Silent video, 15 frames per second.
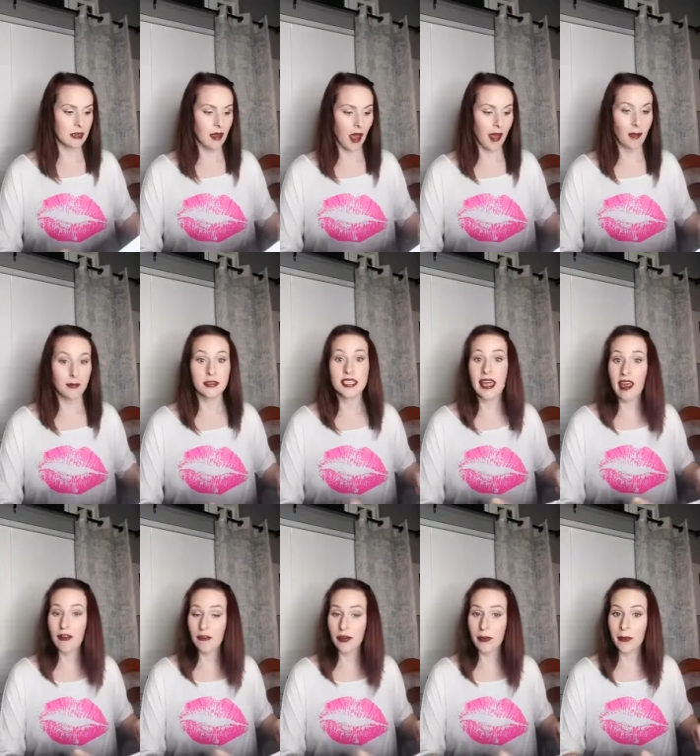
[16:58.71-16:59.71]
to
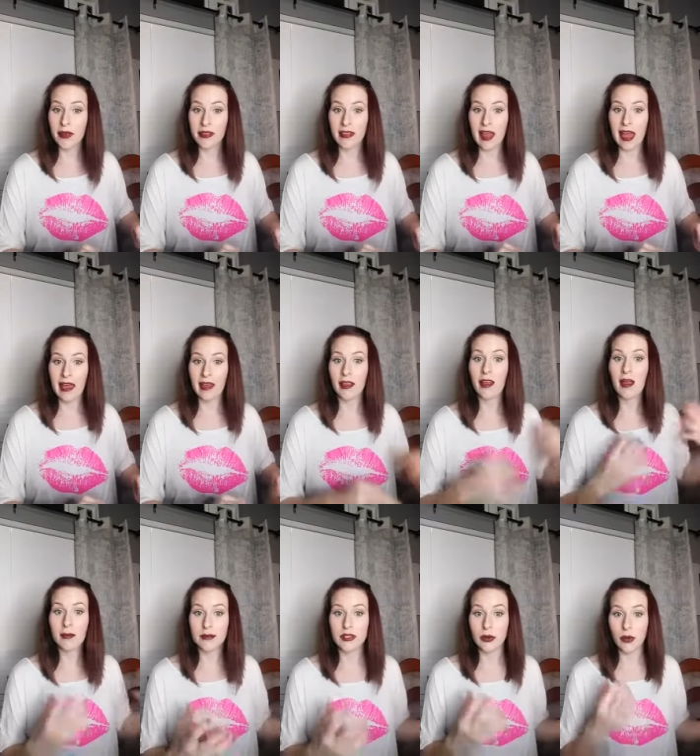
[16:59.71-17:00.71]
everyone that
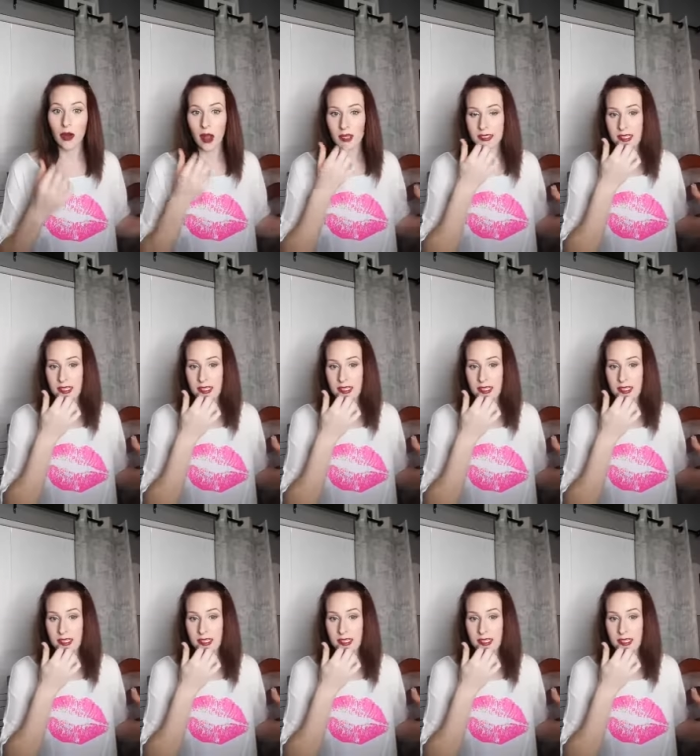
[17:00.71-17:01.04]
comes across.